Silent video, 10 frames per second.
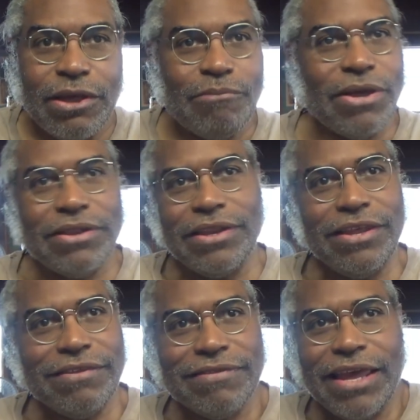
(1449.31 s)
But
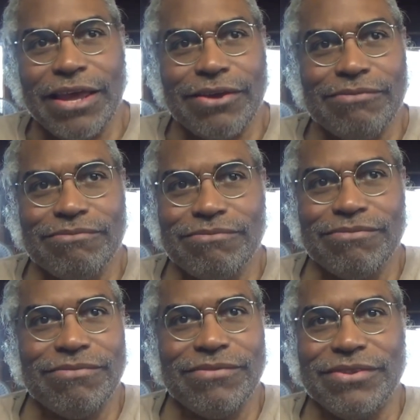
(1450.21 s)
these
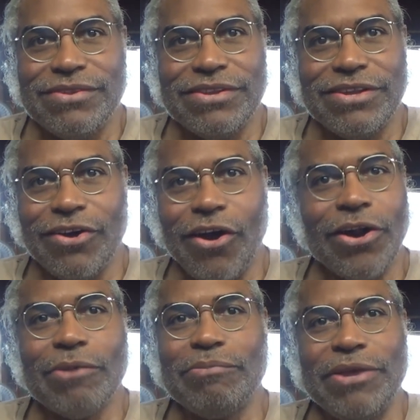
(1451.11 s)
damn
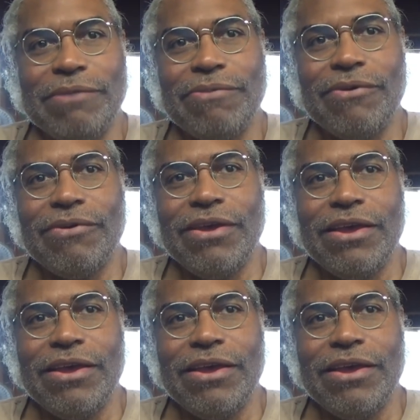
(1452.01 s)
Garm people,